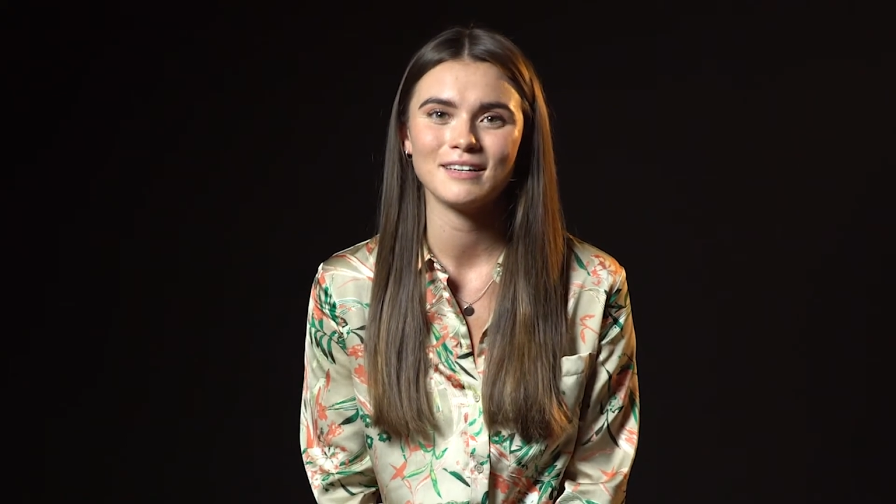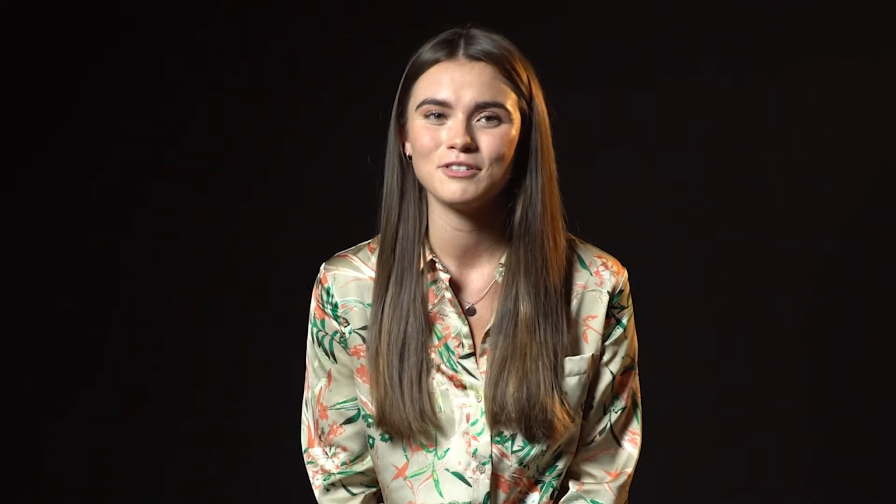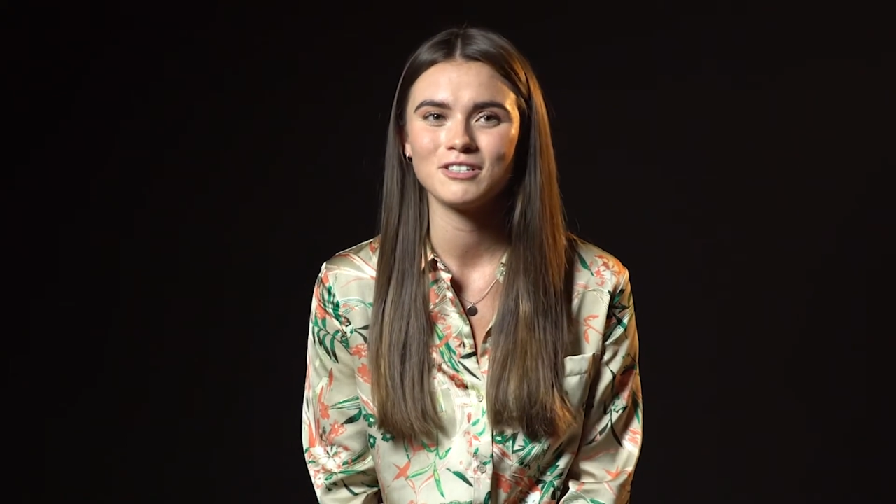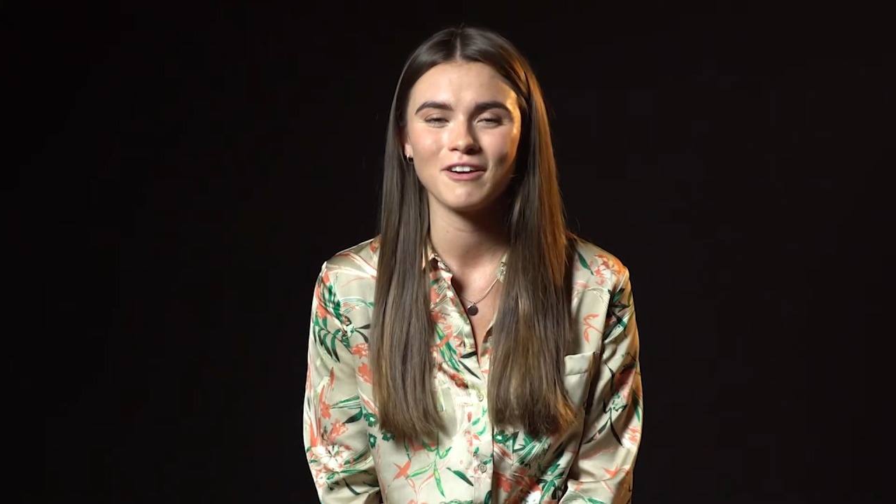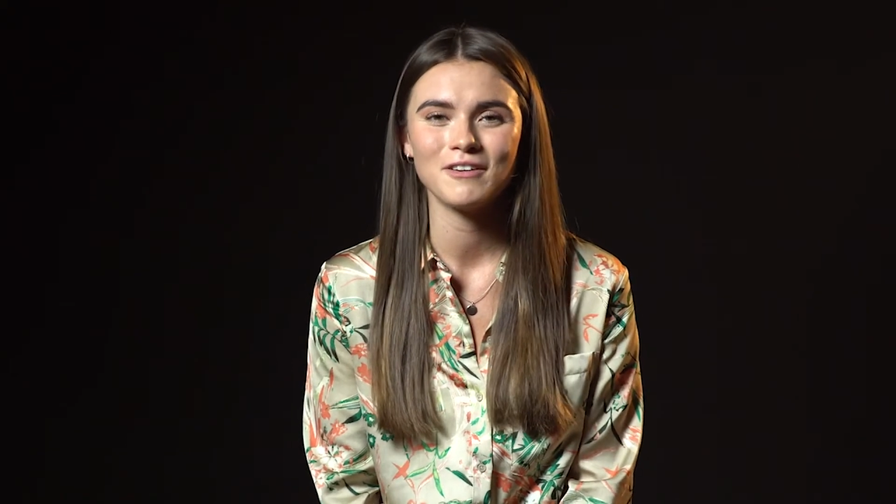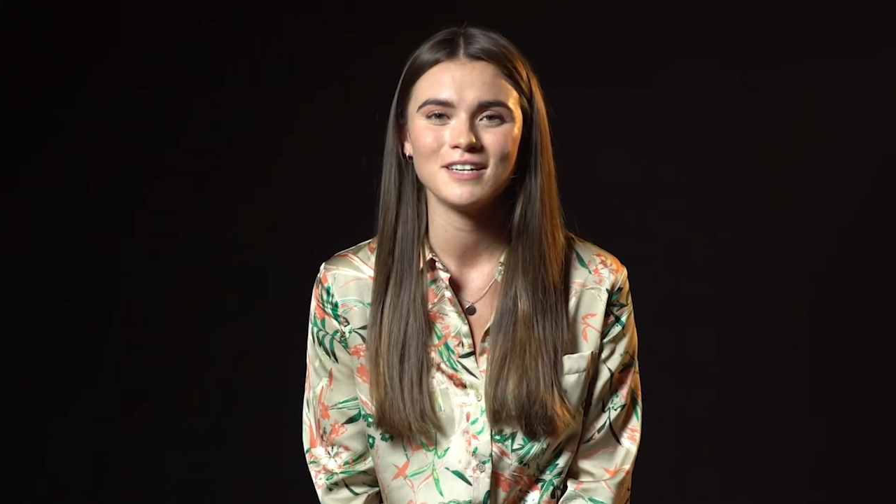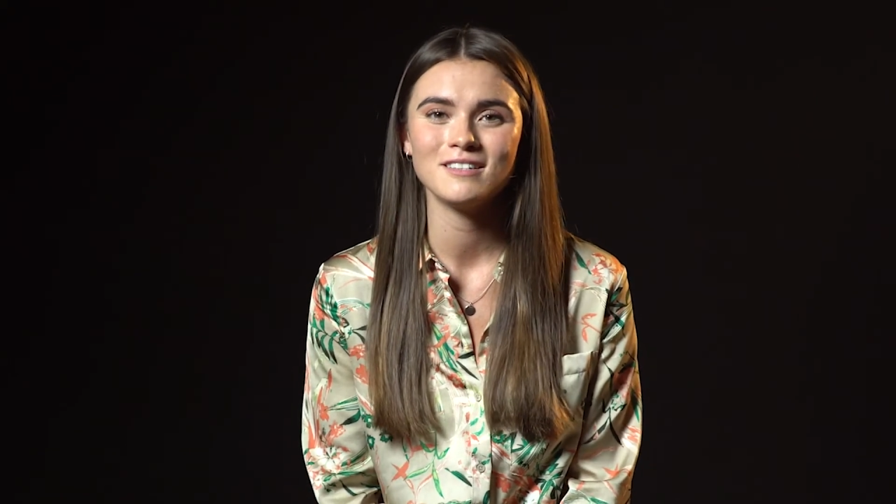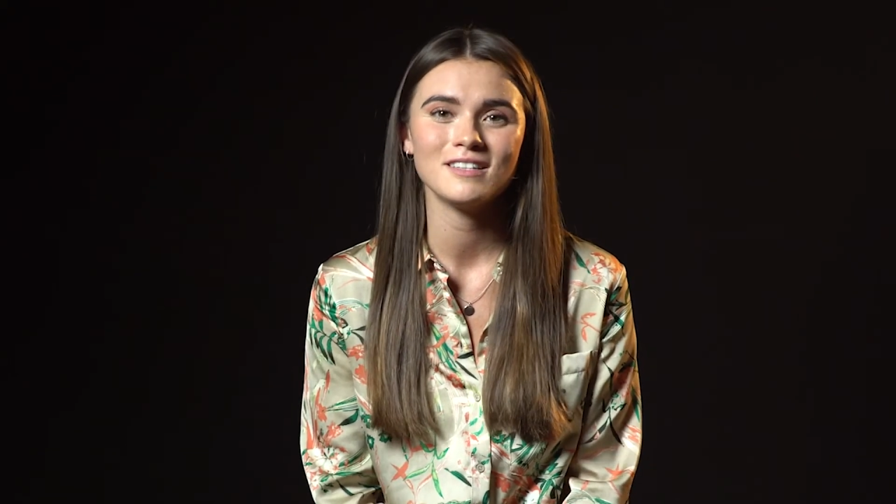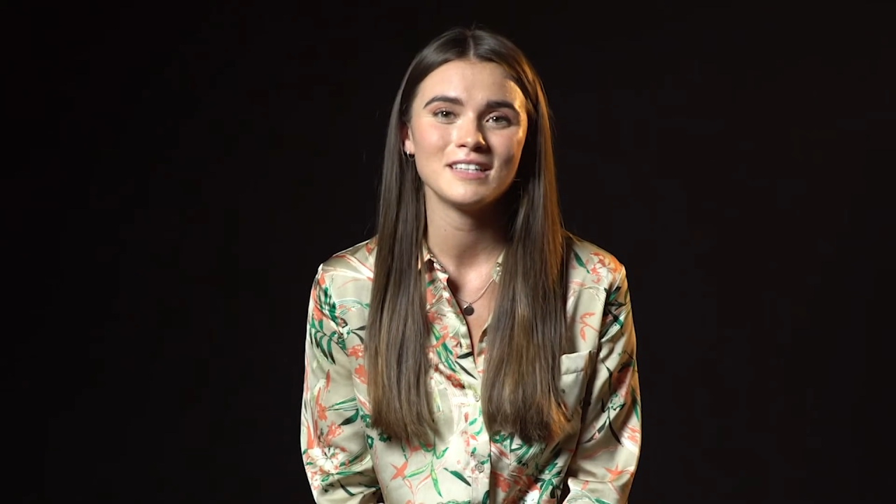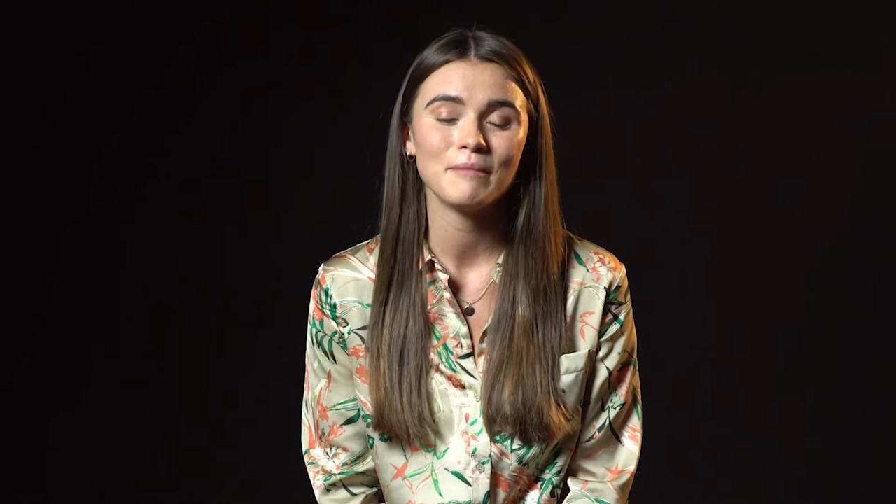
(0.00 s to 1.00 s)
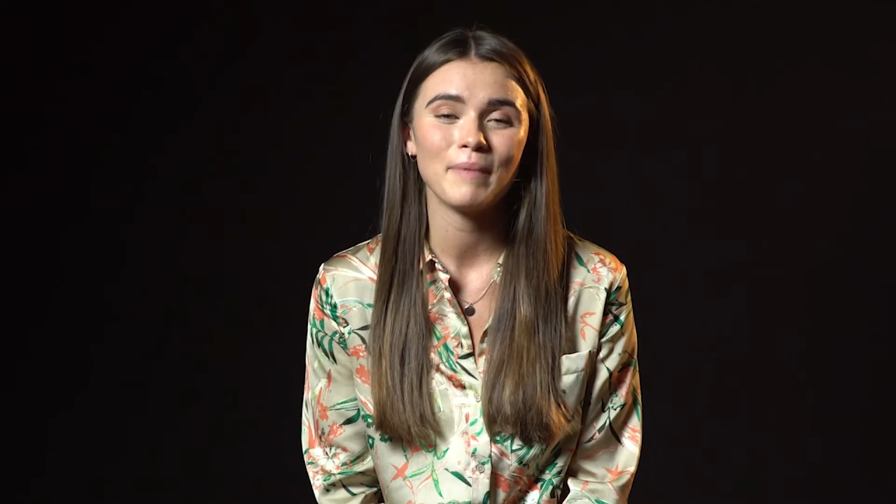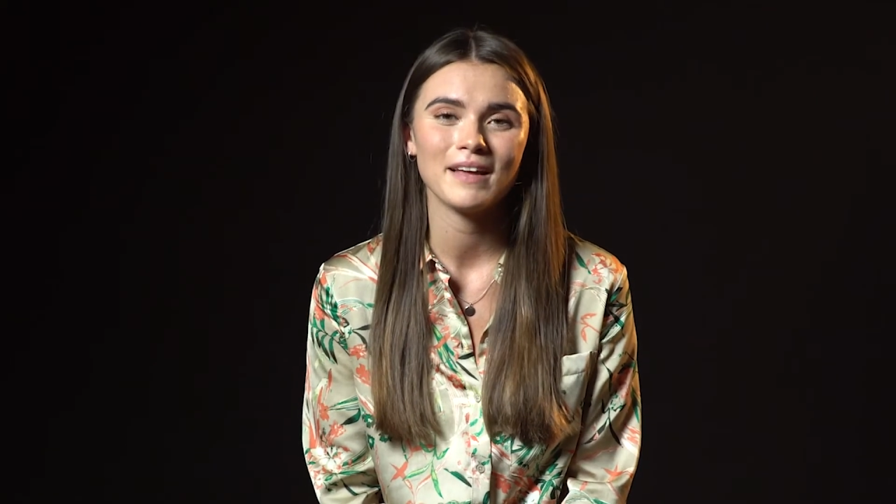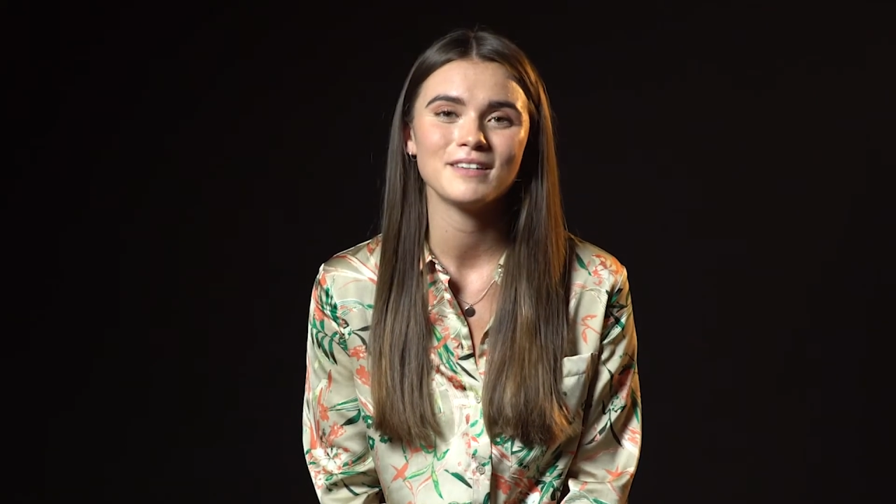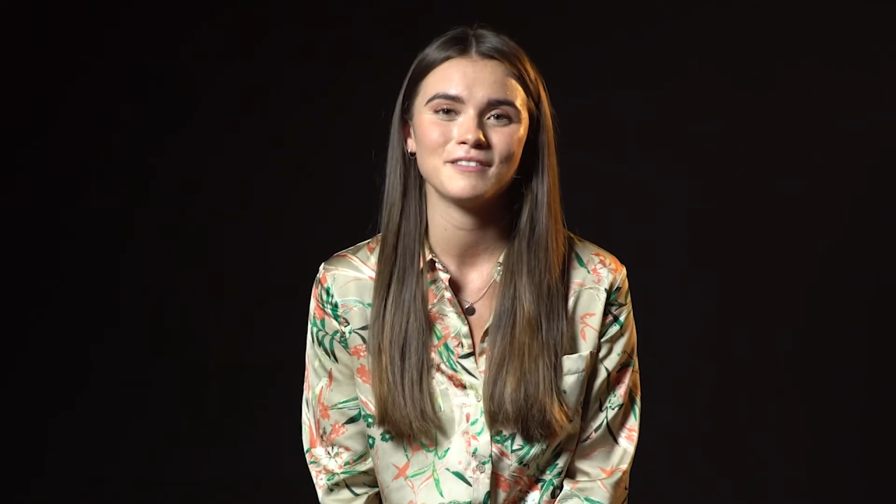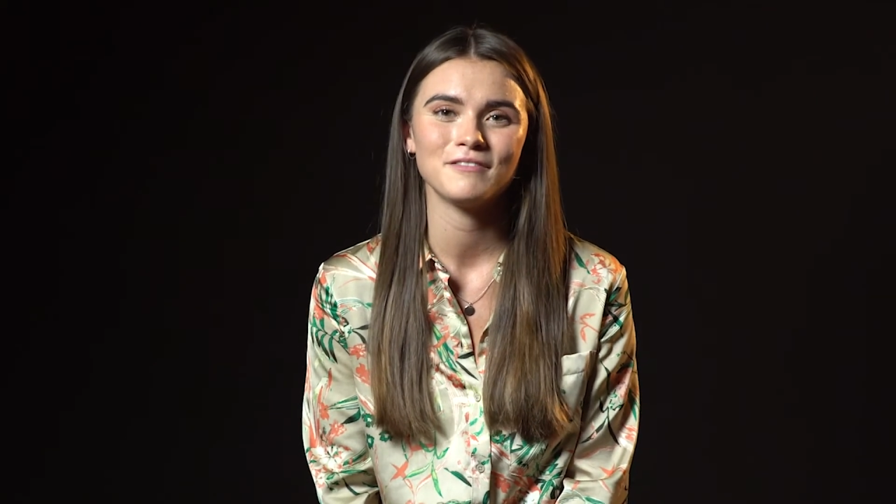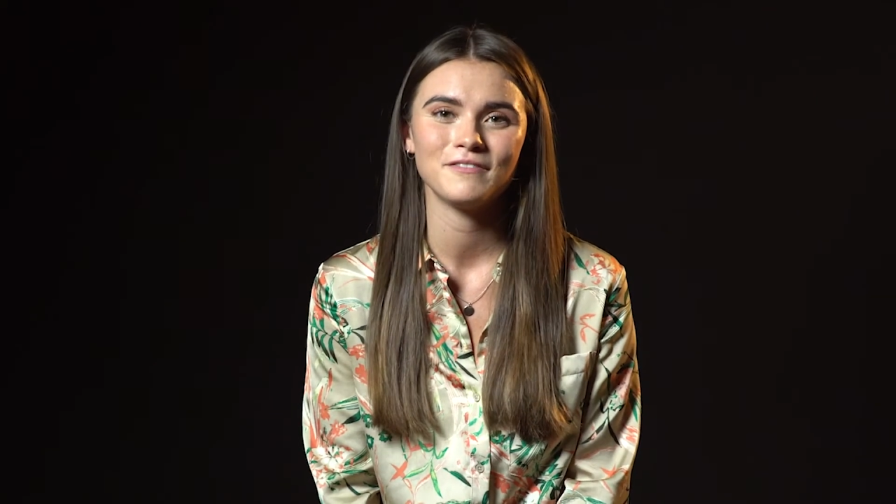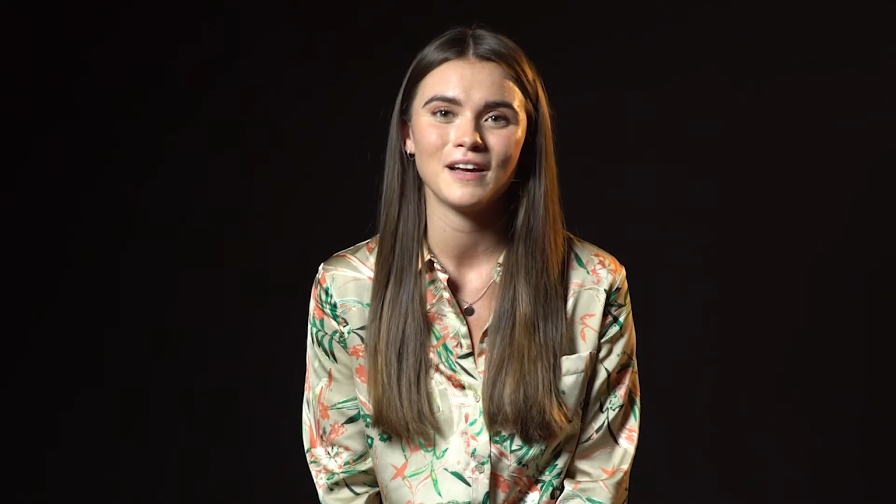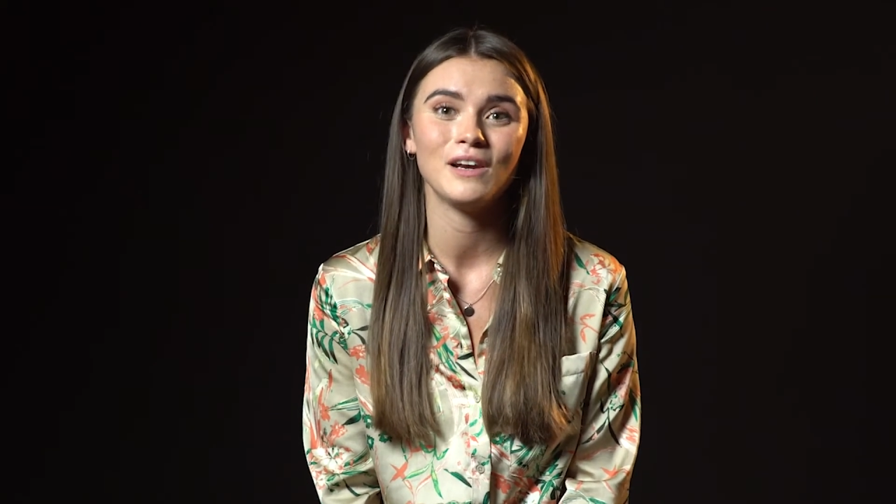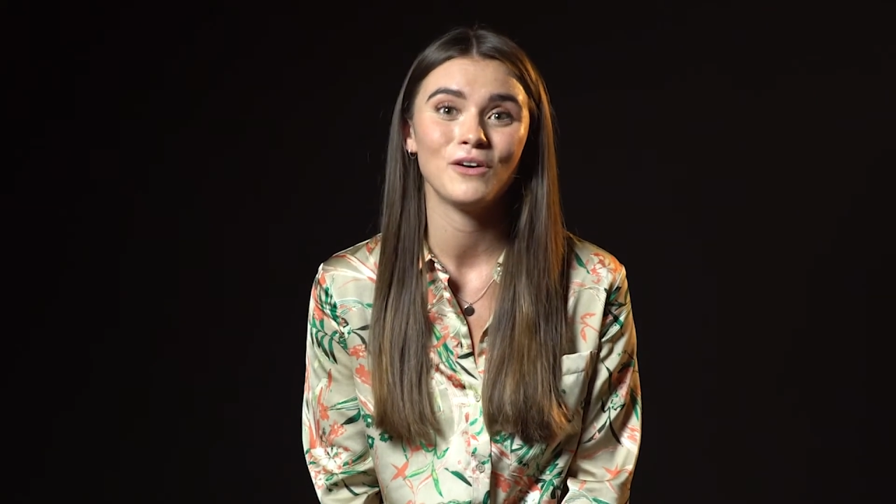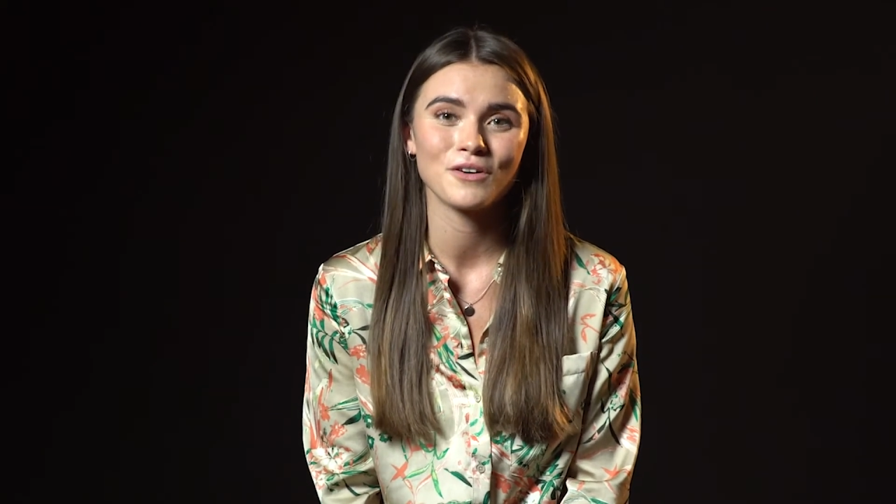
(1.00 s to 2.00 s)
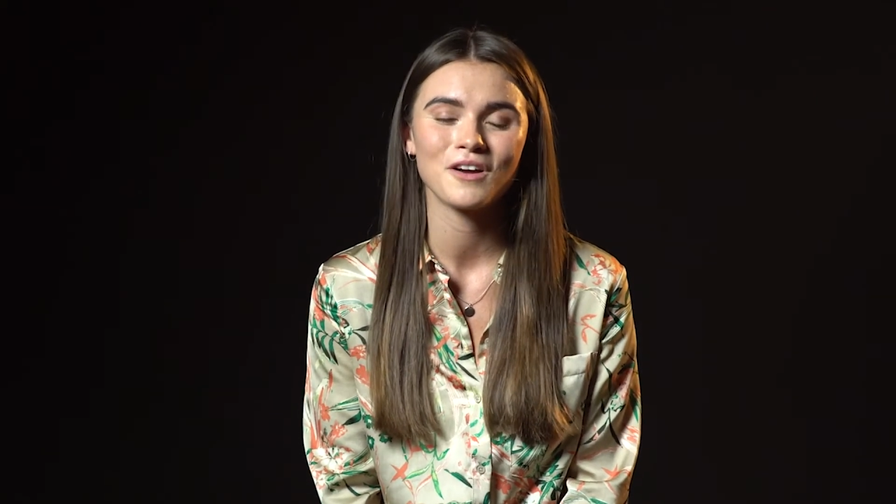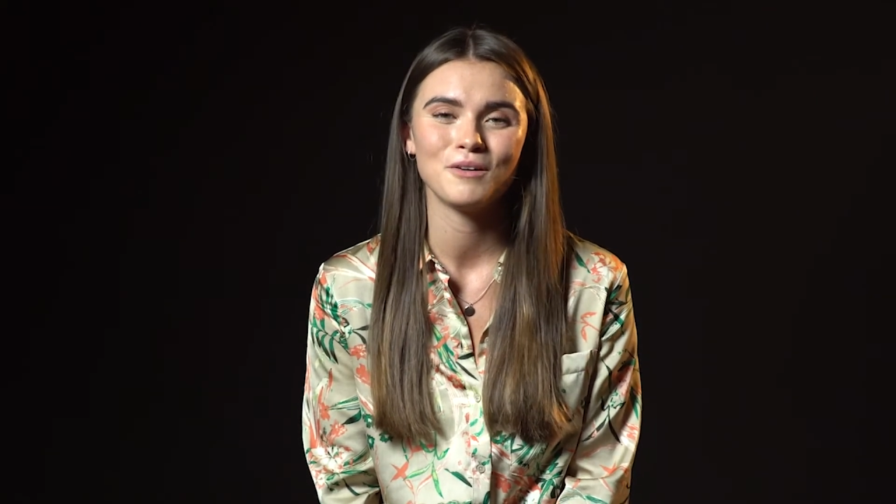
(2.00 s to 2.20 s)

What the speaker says: I was thrown into the deep end of a long,